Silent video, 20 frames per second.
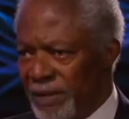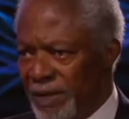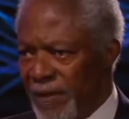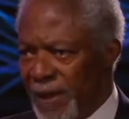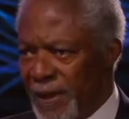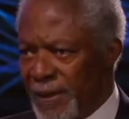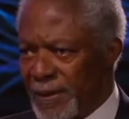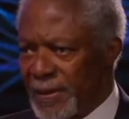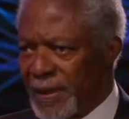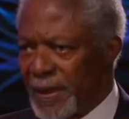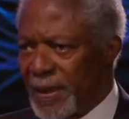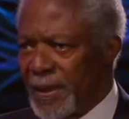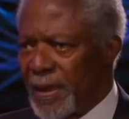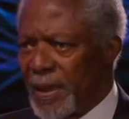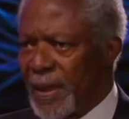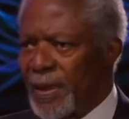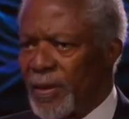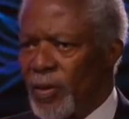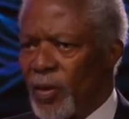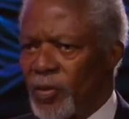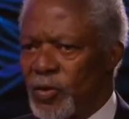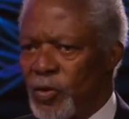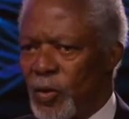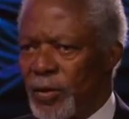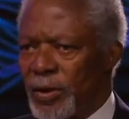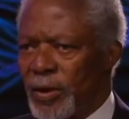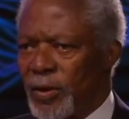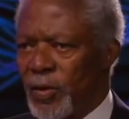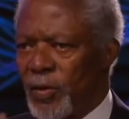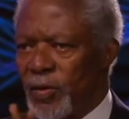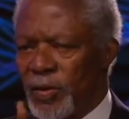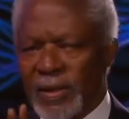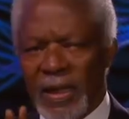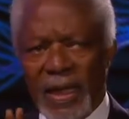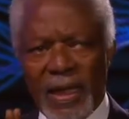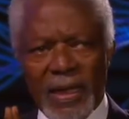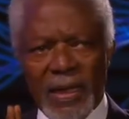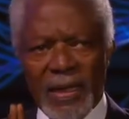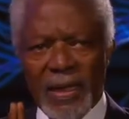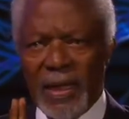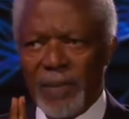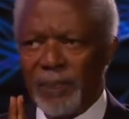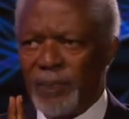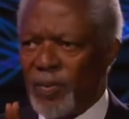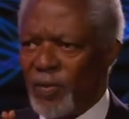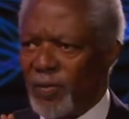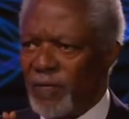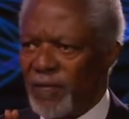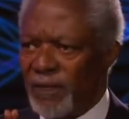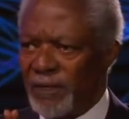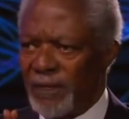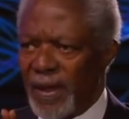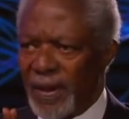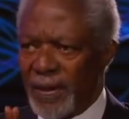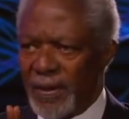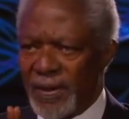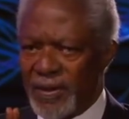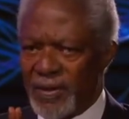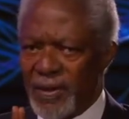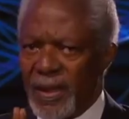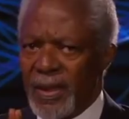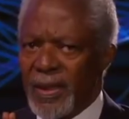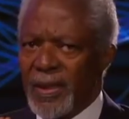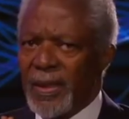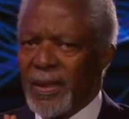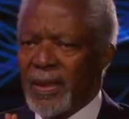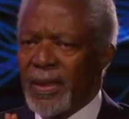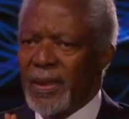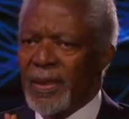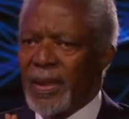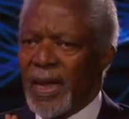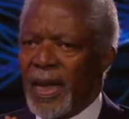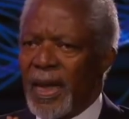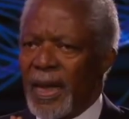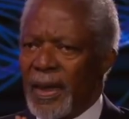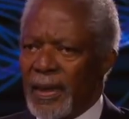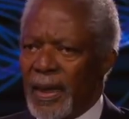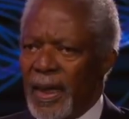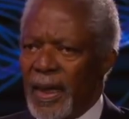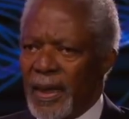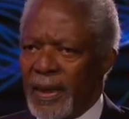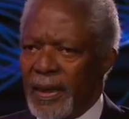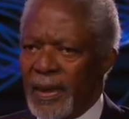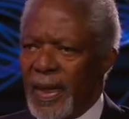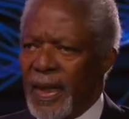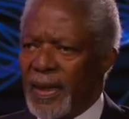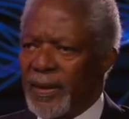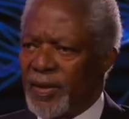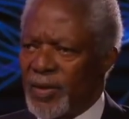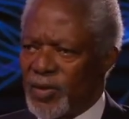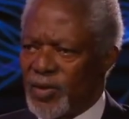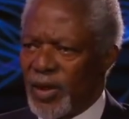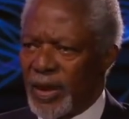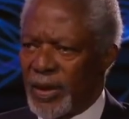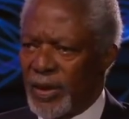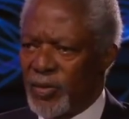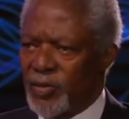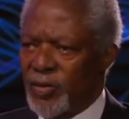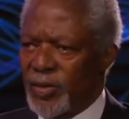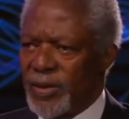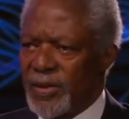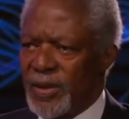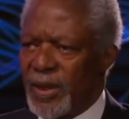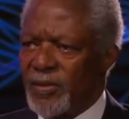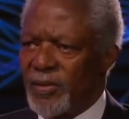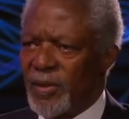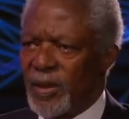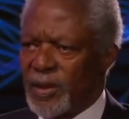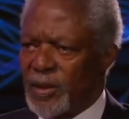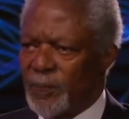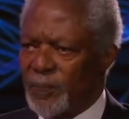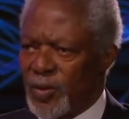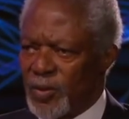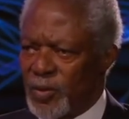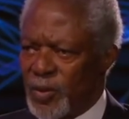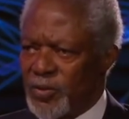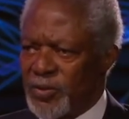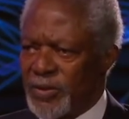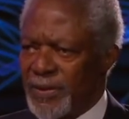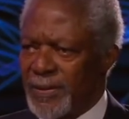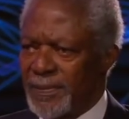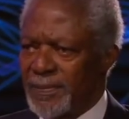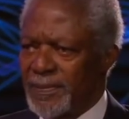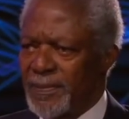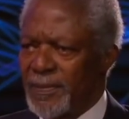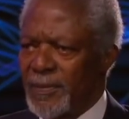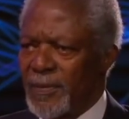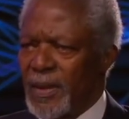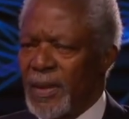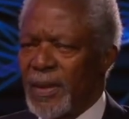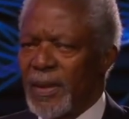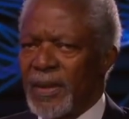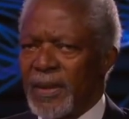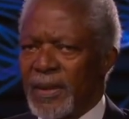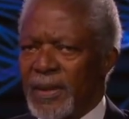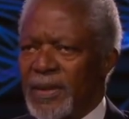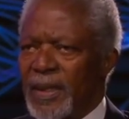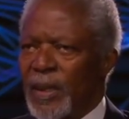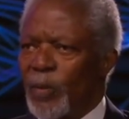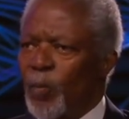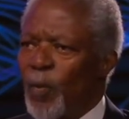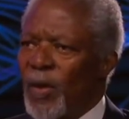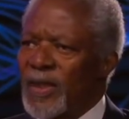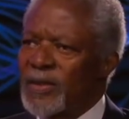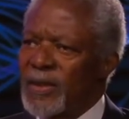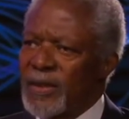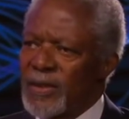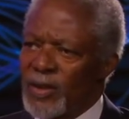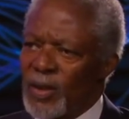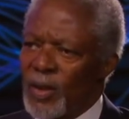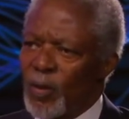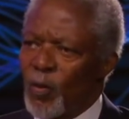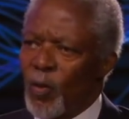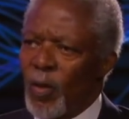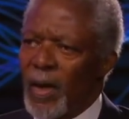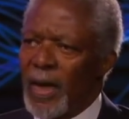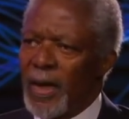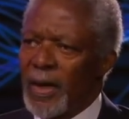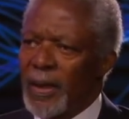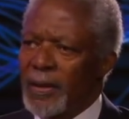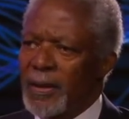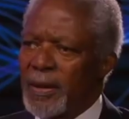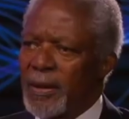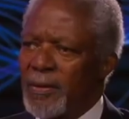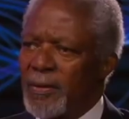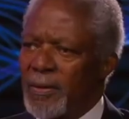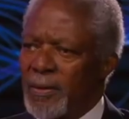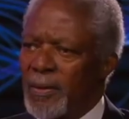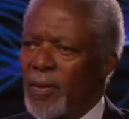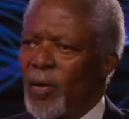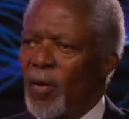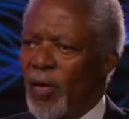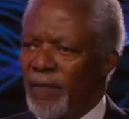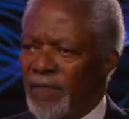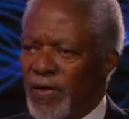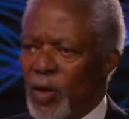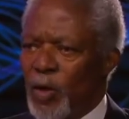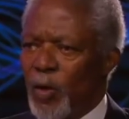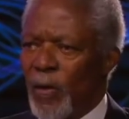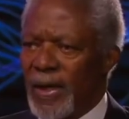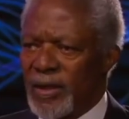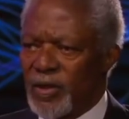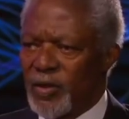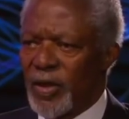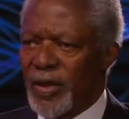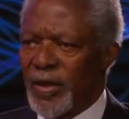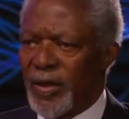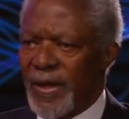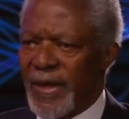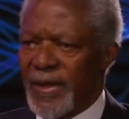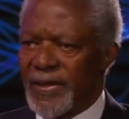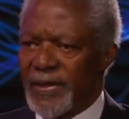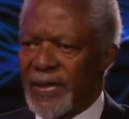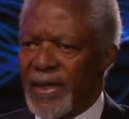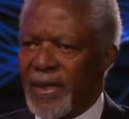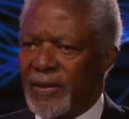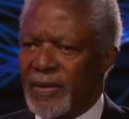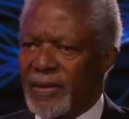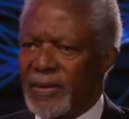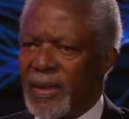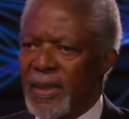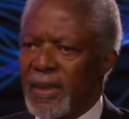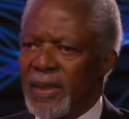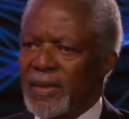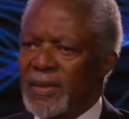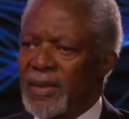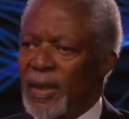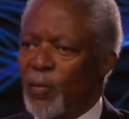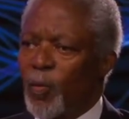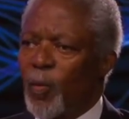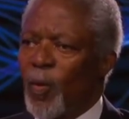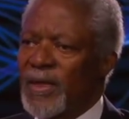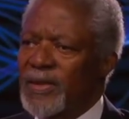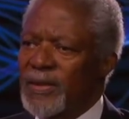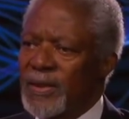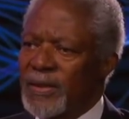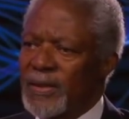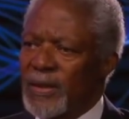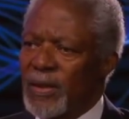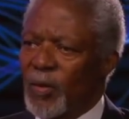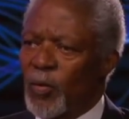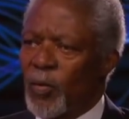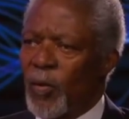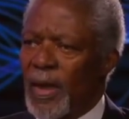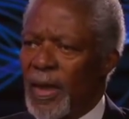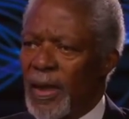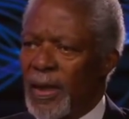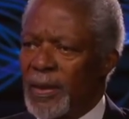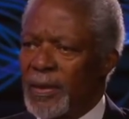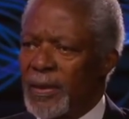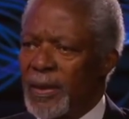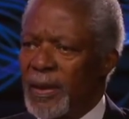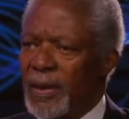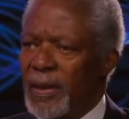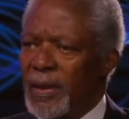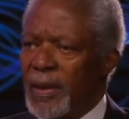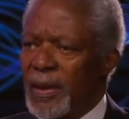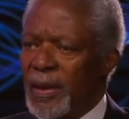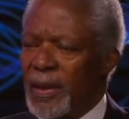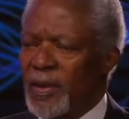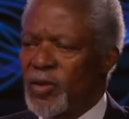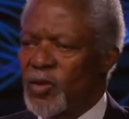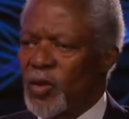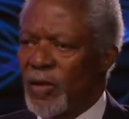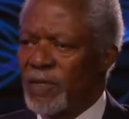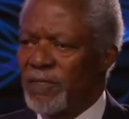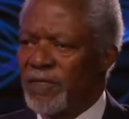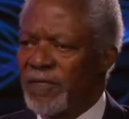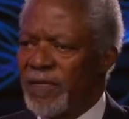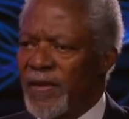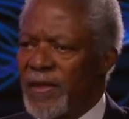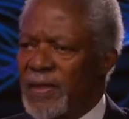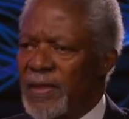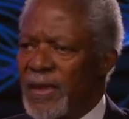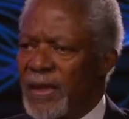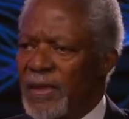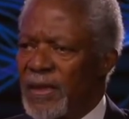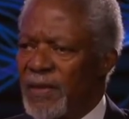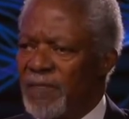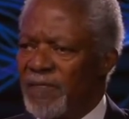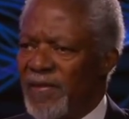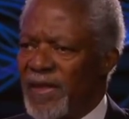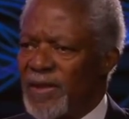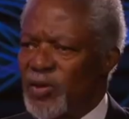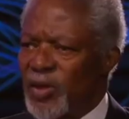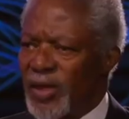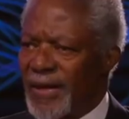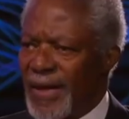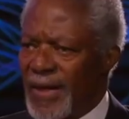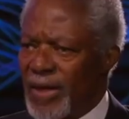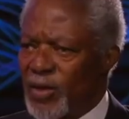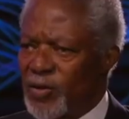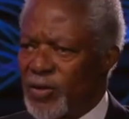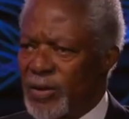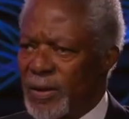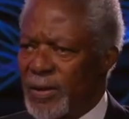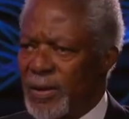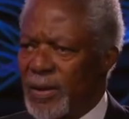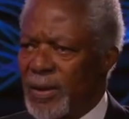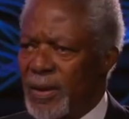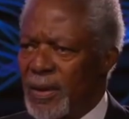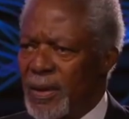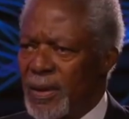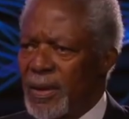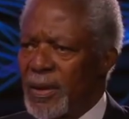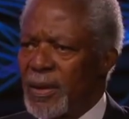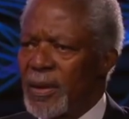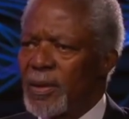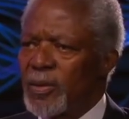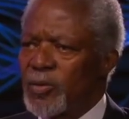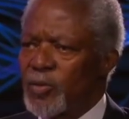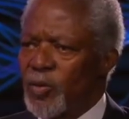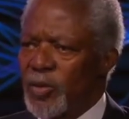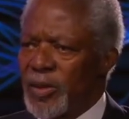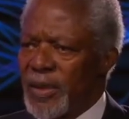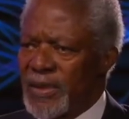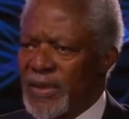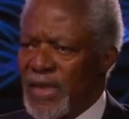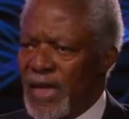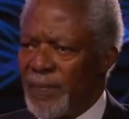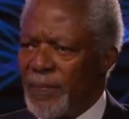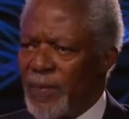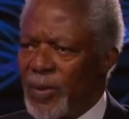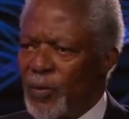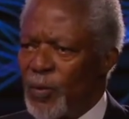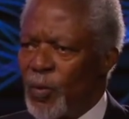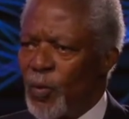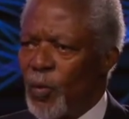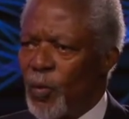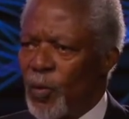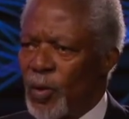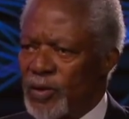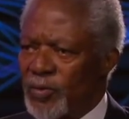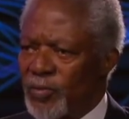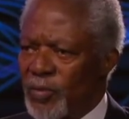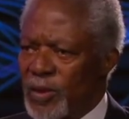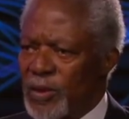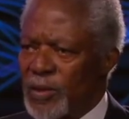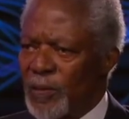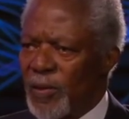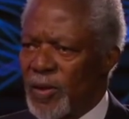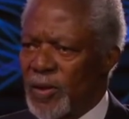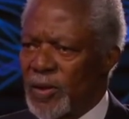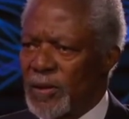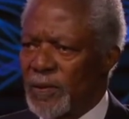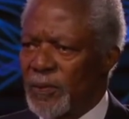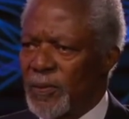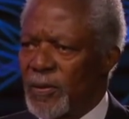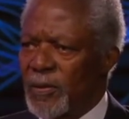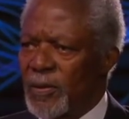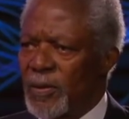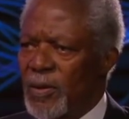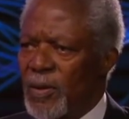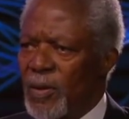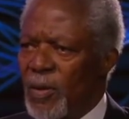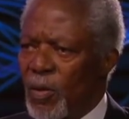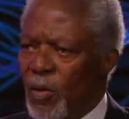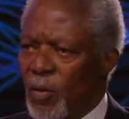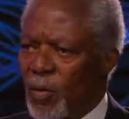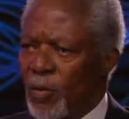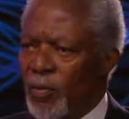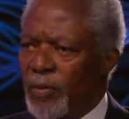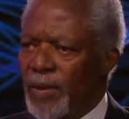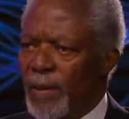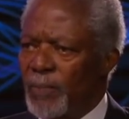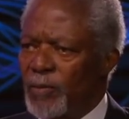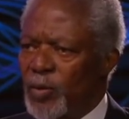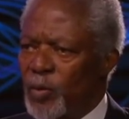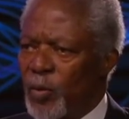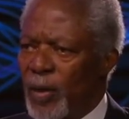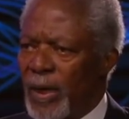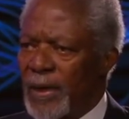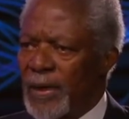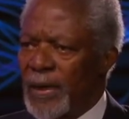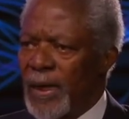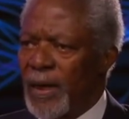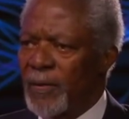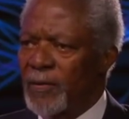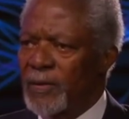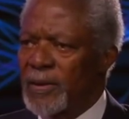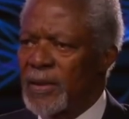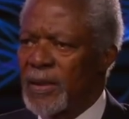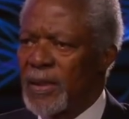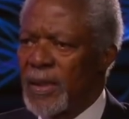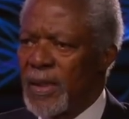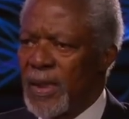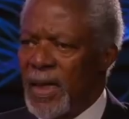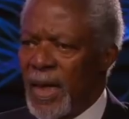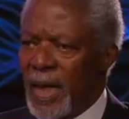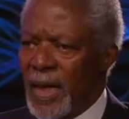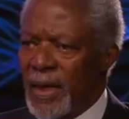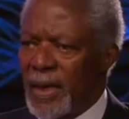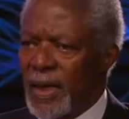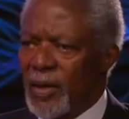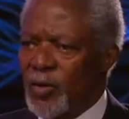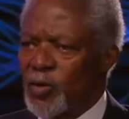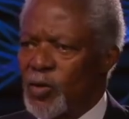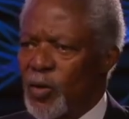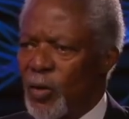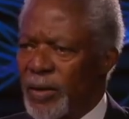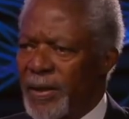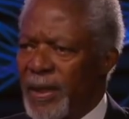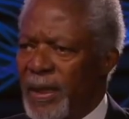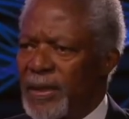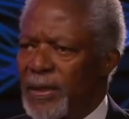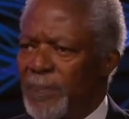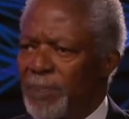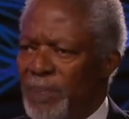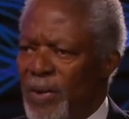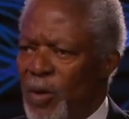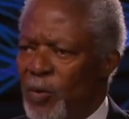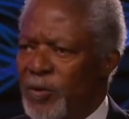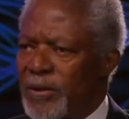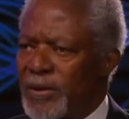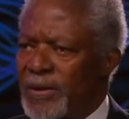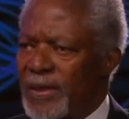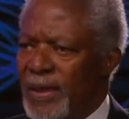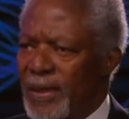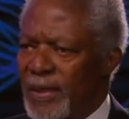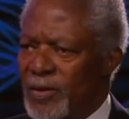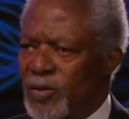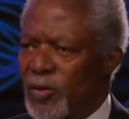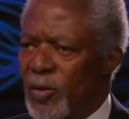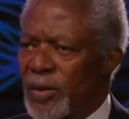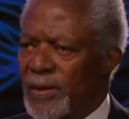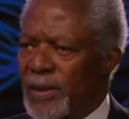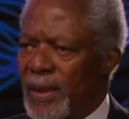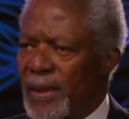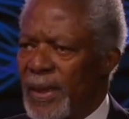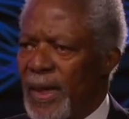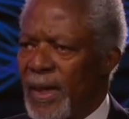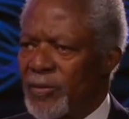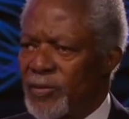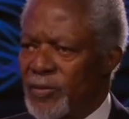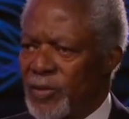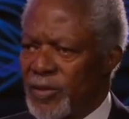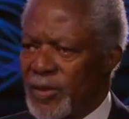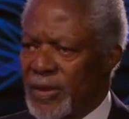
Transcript: of that. Not only don't I approve of that, I like the Secretary General's position. He said, what is required... Secretary General of the UN, Antonio Guterres, said, what is required is unfettered investigation to determine who was responsible, hold them to account, and ensure that impunity is not allowed to